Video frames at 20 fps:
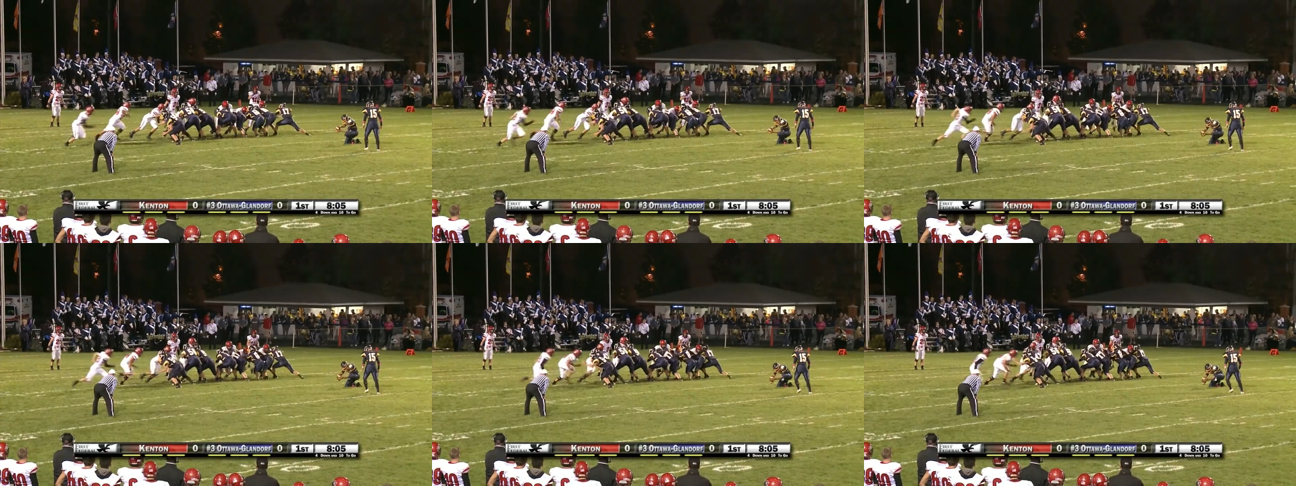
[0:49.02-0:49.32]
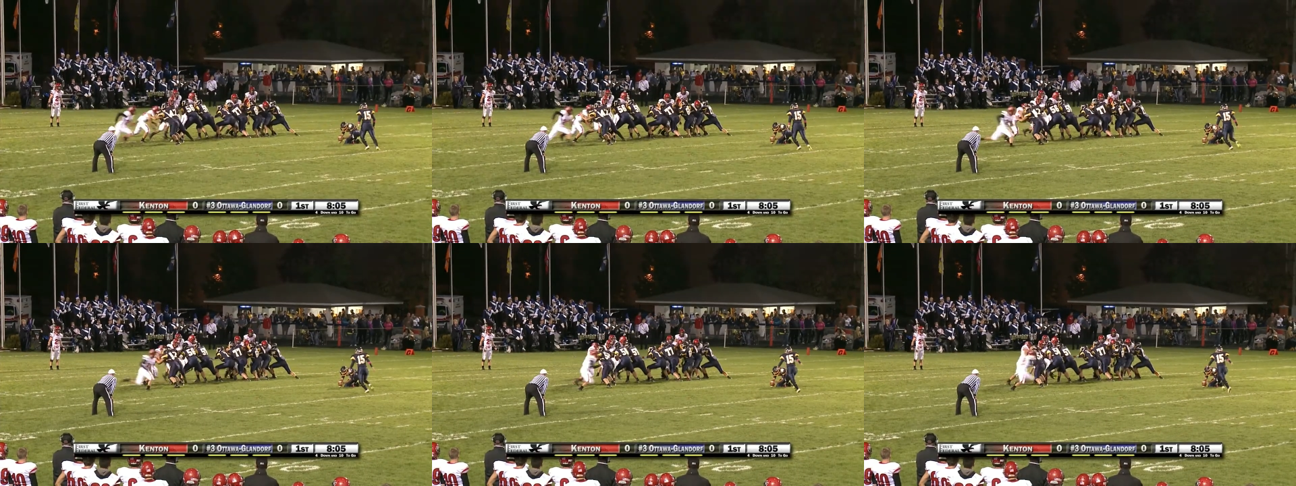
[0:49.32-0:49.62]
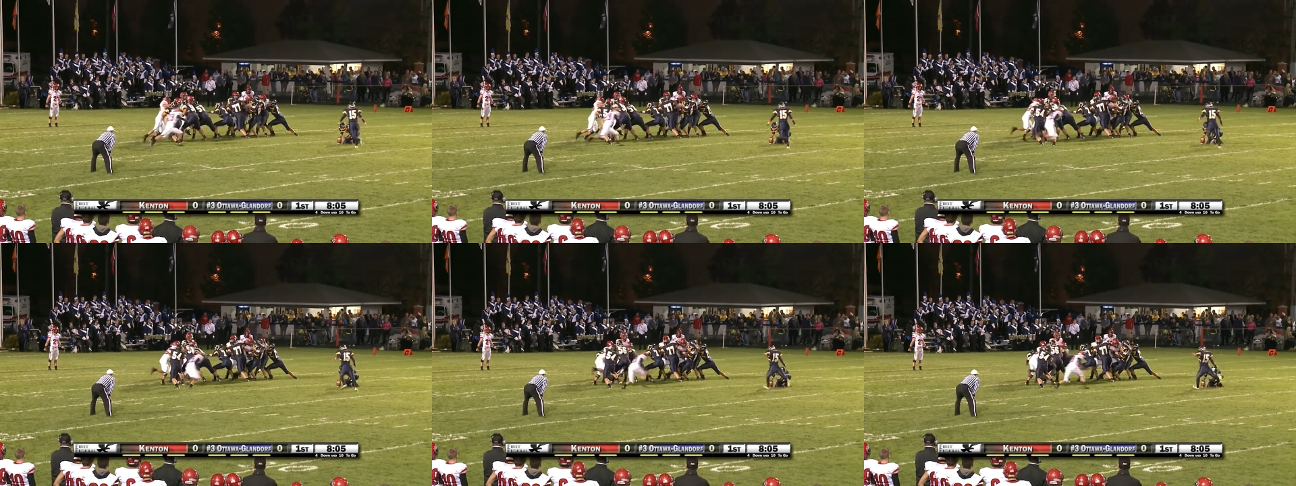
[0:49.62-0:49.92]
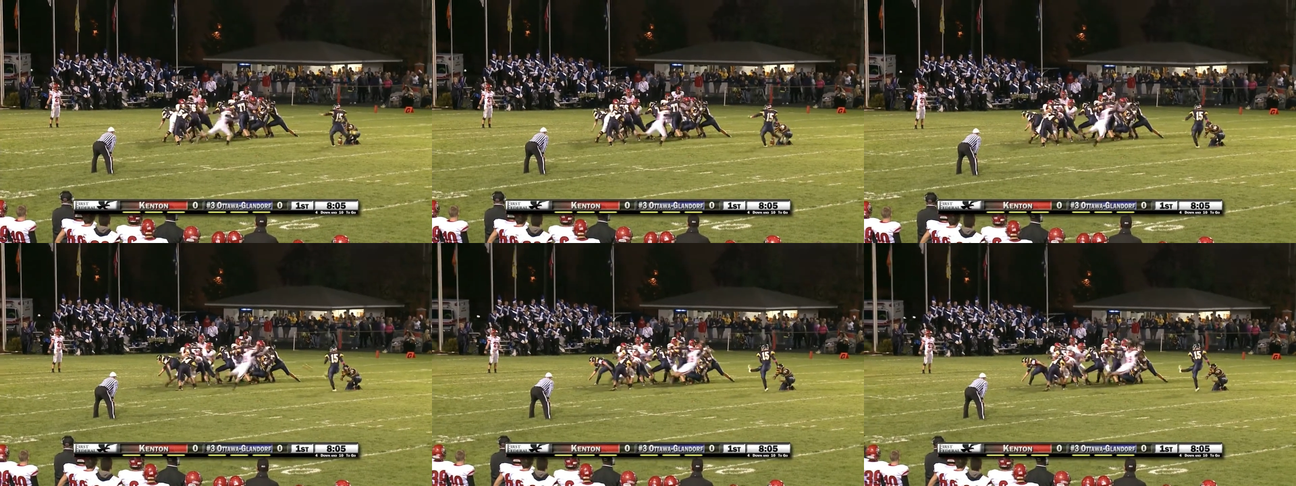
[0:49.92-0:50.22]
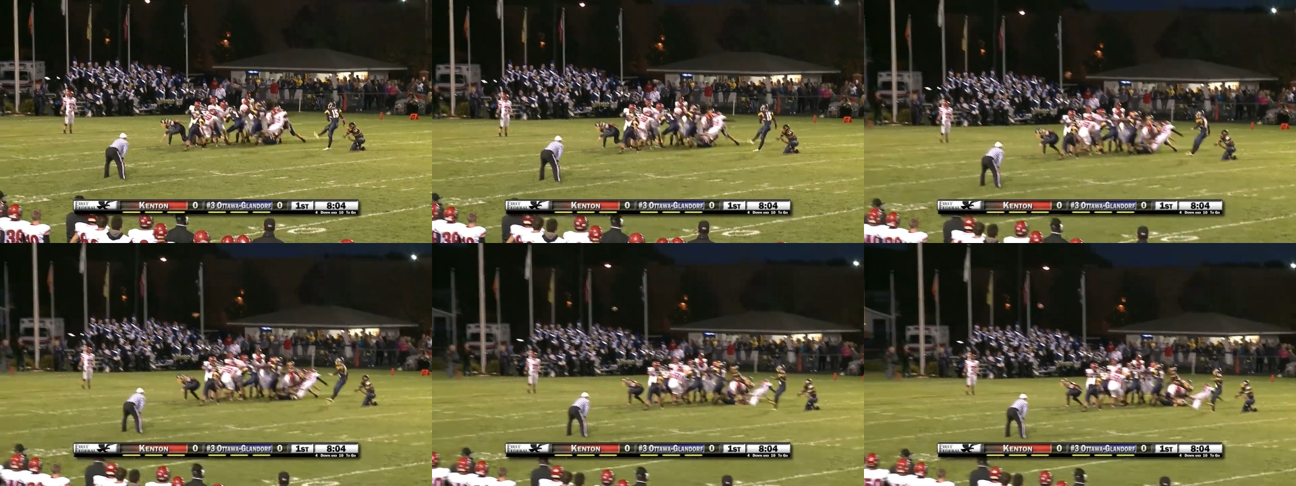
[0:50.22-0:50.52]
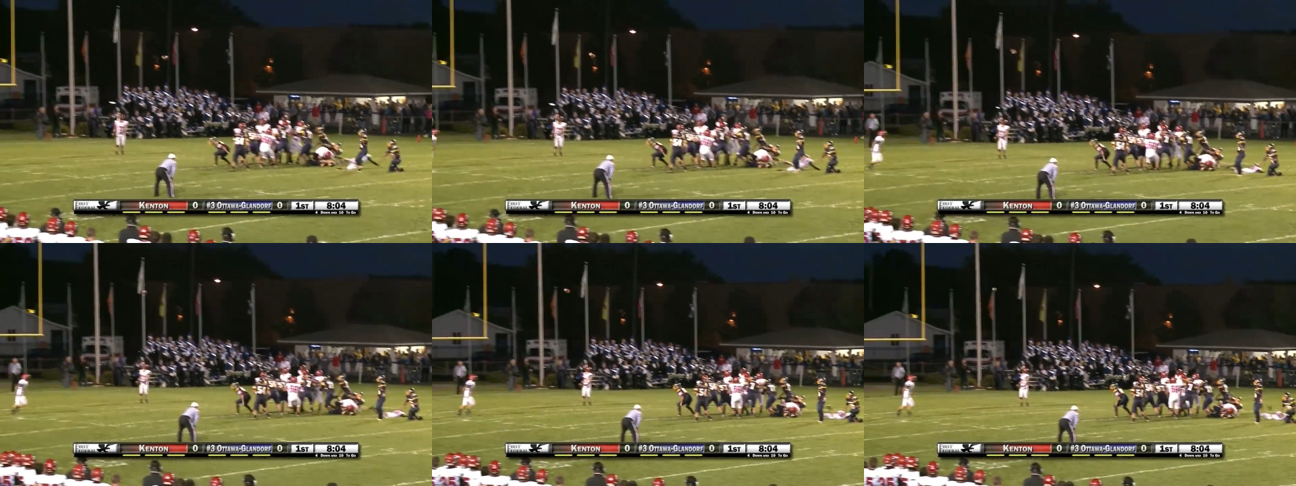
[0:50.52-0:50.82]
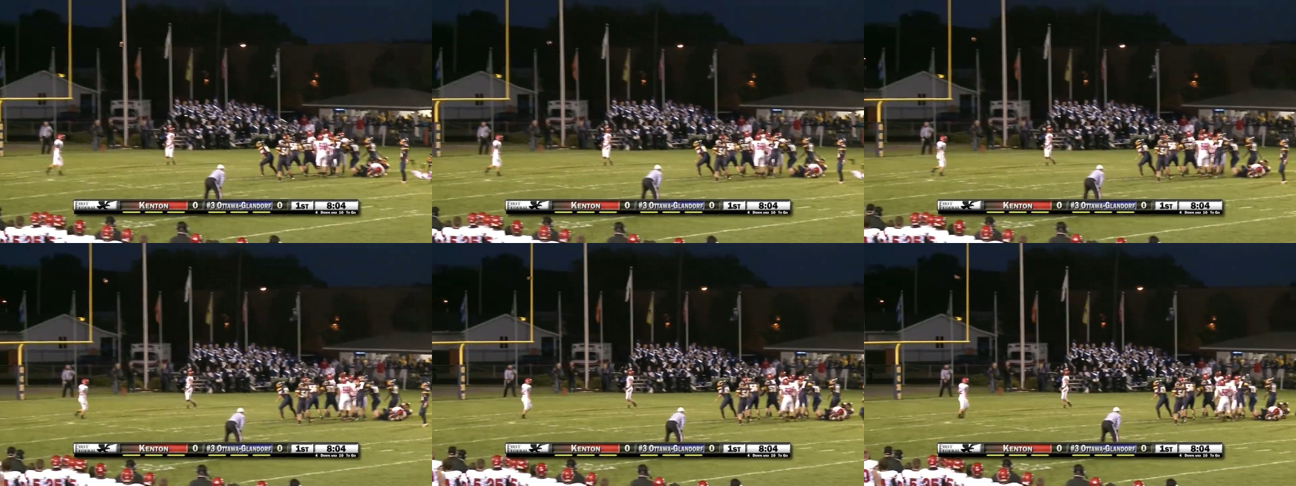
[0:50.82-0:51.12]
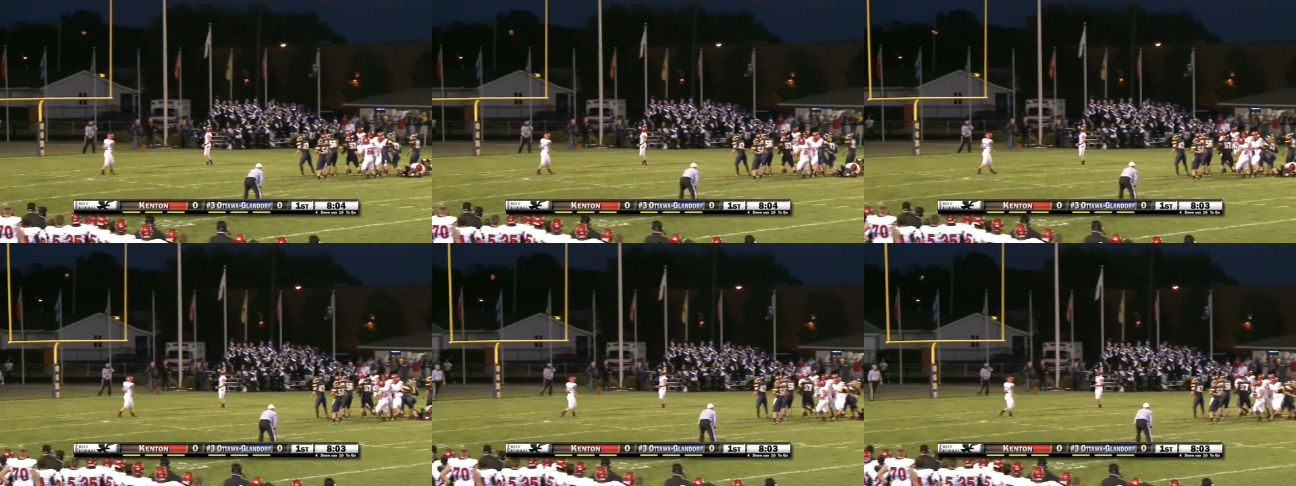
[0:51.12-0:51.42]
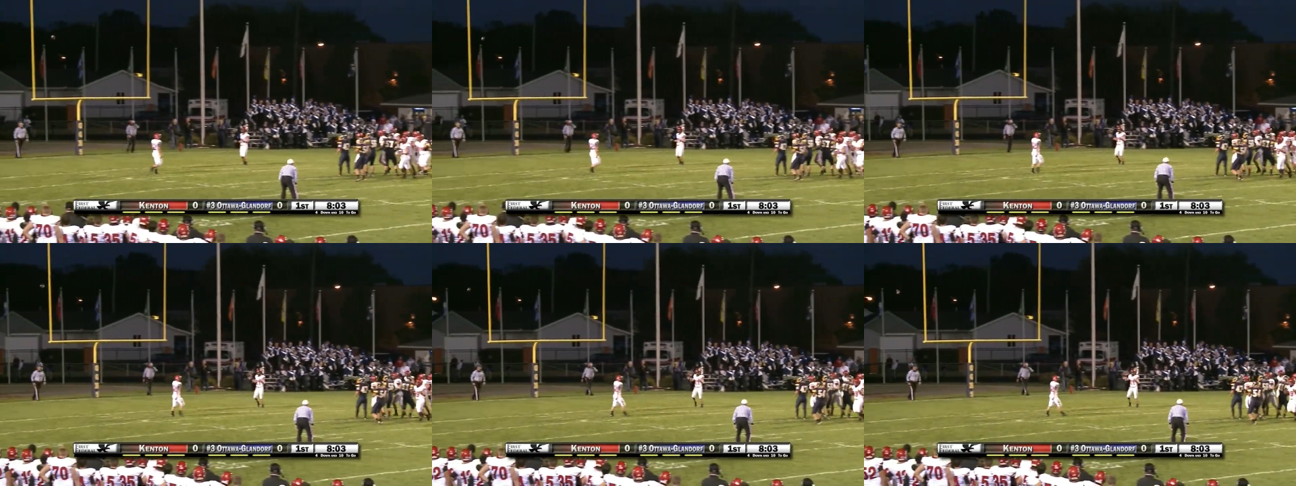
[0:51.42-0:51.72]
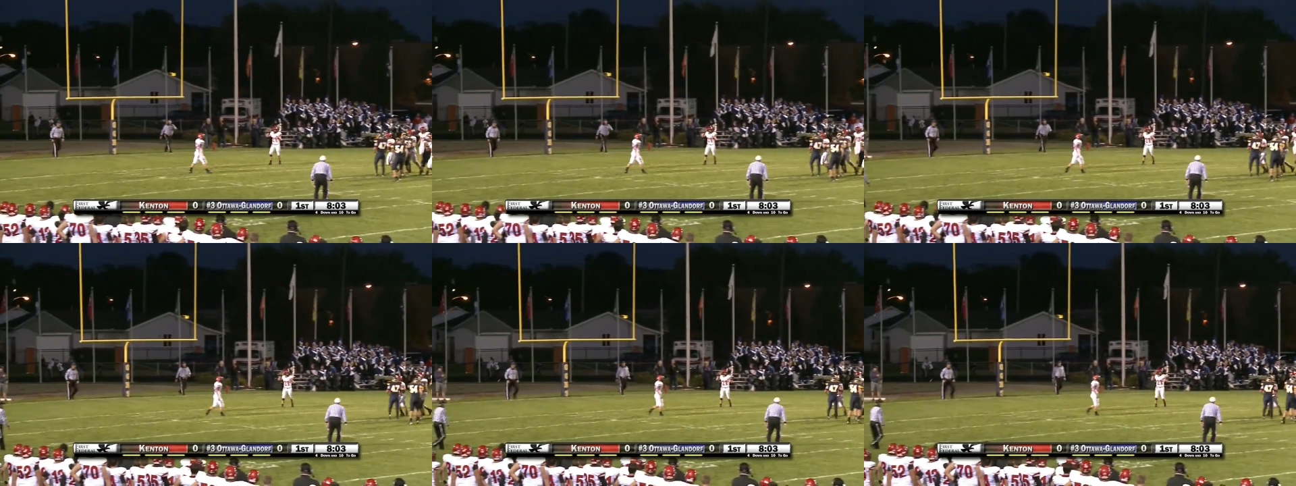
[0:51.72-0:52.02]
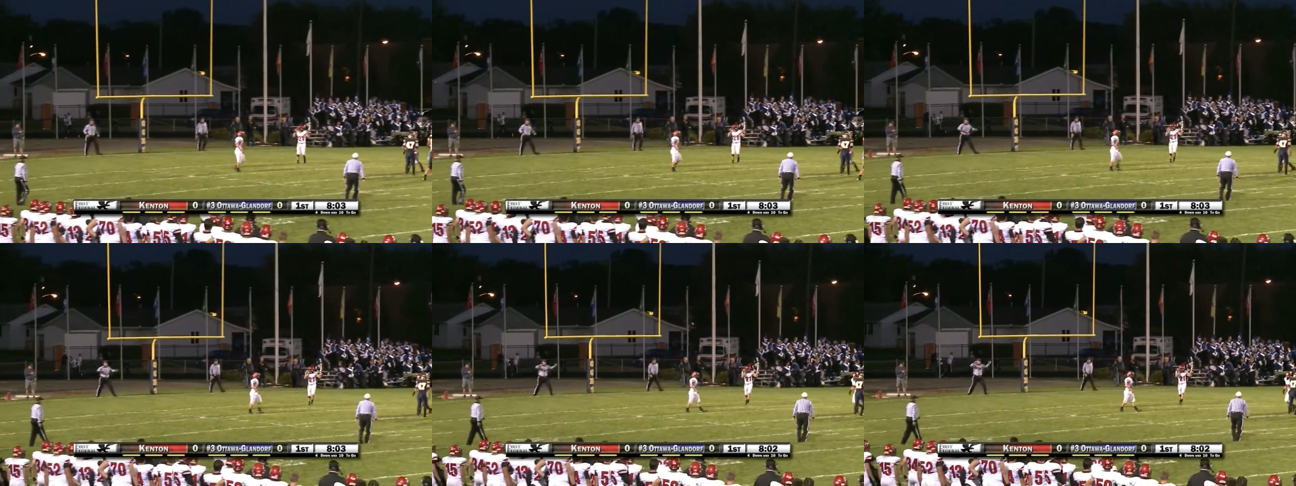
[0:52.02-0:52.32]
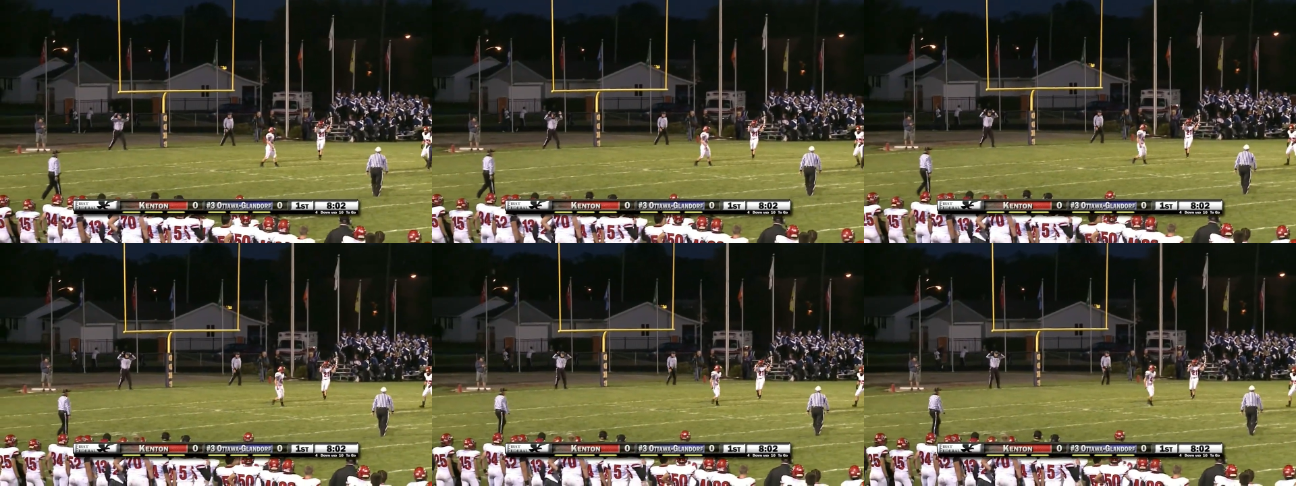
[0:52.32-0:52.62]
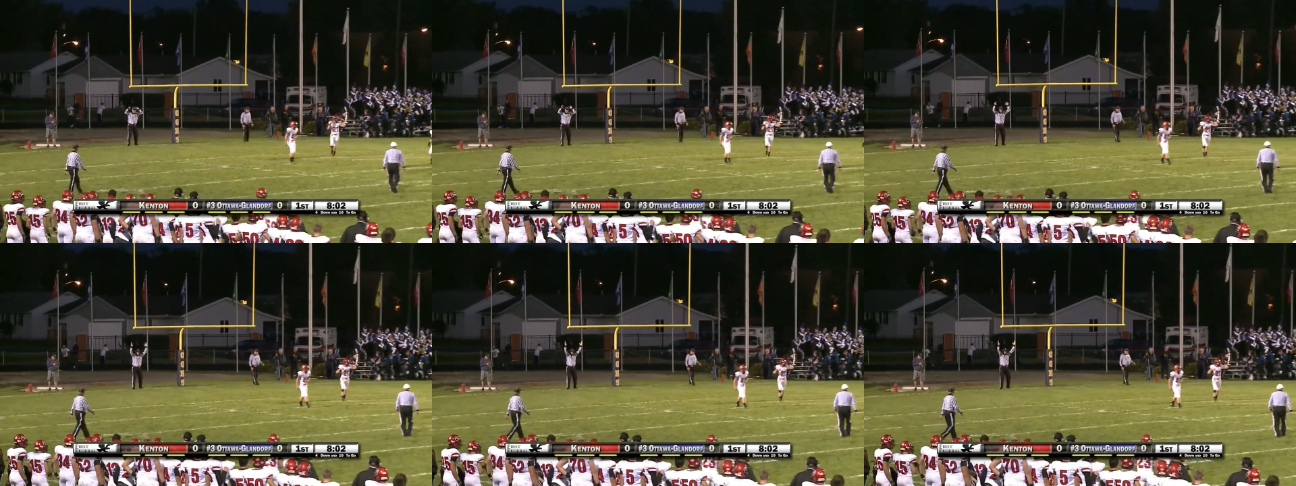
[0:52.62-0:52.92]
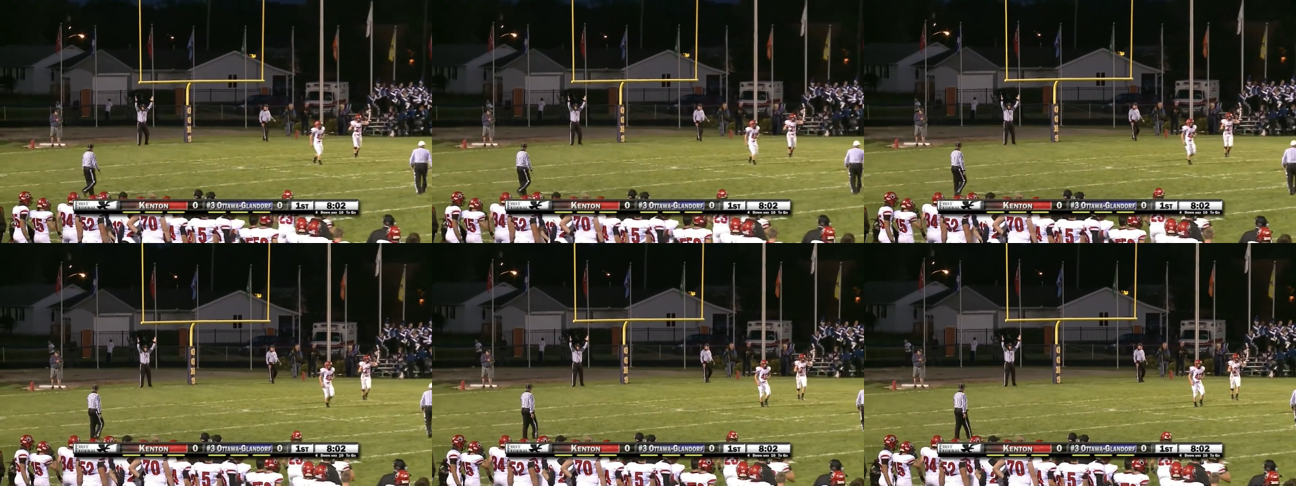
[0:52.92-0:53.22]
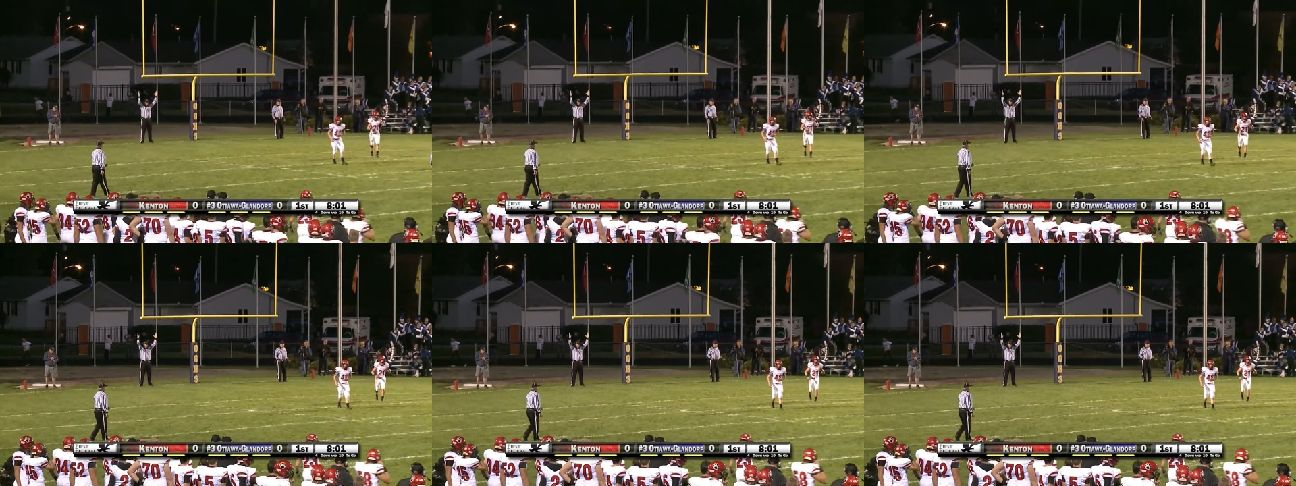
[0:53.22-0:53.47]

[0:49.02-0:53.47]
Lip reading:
(no speaker visible)